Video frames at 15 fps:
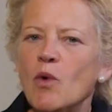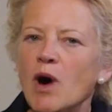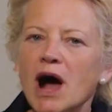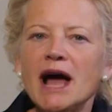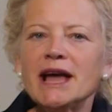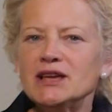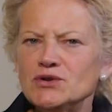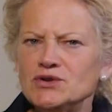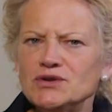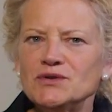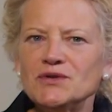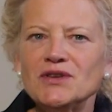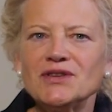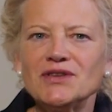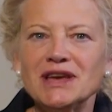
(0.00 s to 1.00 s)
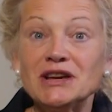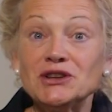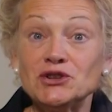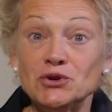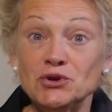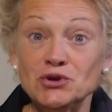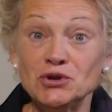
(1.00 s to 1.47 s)
why you do the
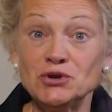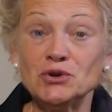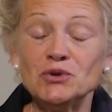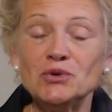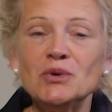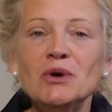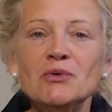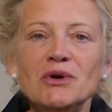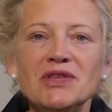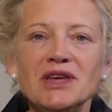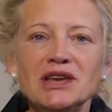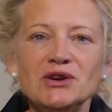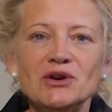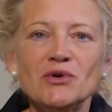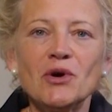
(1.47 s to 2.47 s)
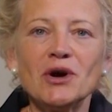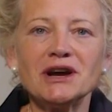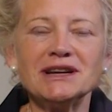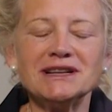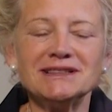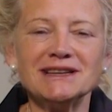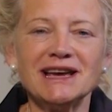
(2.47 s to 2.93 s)
things you do within your
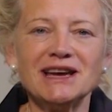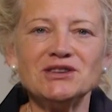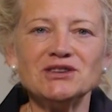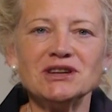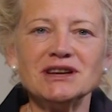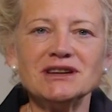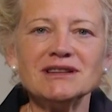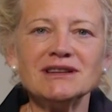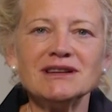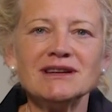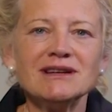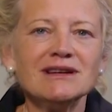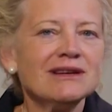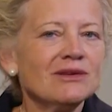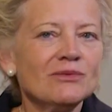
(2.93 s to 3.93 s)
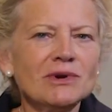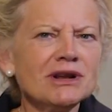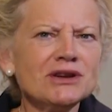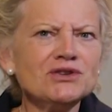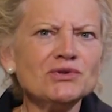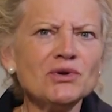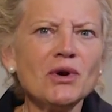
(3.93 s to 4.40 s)
organization? Where
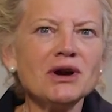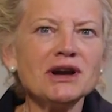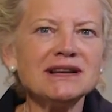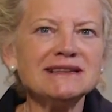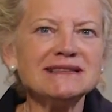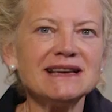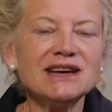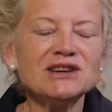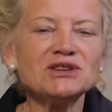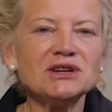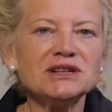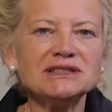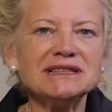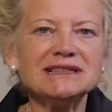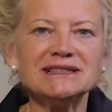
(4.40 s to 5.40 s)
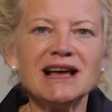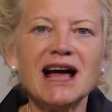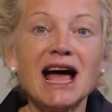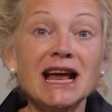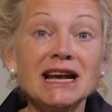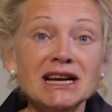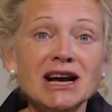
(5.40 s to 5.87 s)
did your organizational
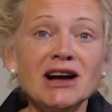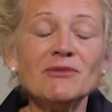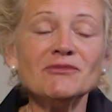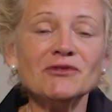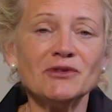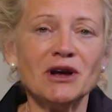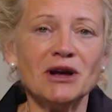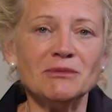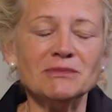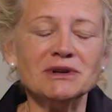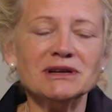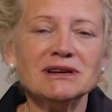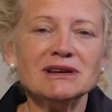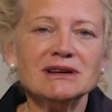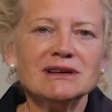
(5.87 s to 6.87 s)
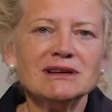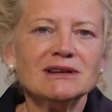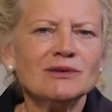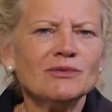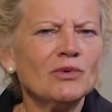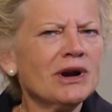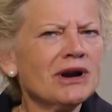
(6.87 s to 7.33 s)
design come from?
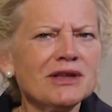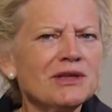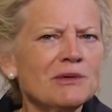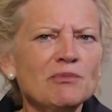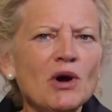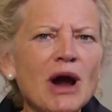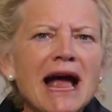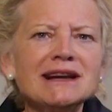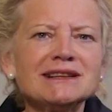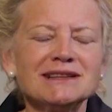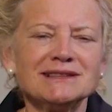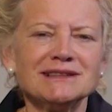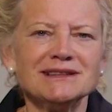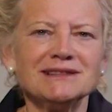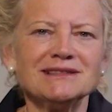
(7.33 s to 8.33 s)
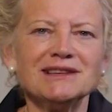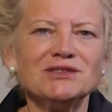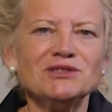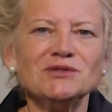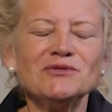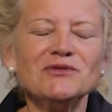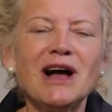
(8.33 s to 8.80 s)
Where did the practices
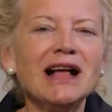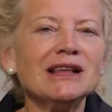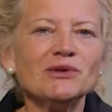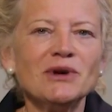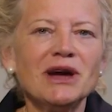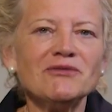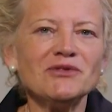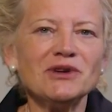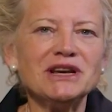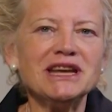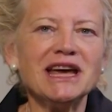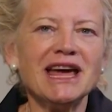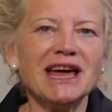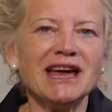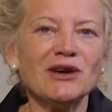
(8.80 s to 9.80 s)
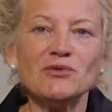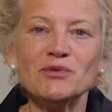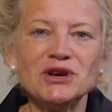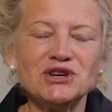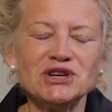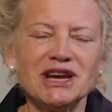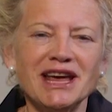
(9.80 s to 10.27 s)
that you follow every day
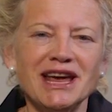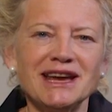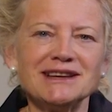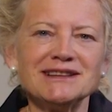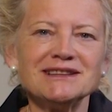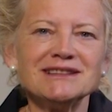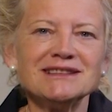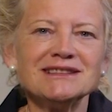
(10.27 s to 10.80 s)
originate?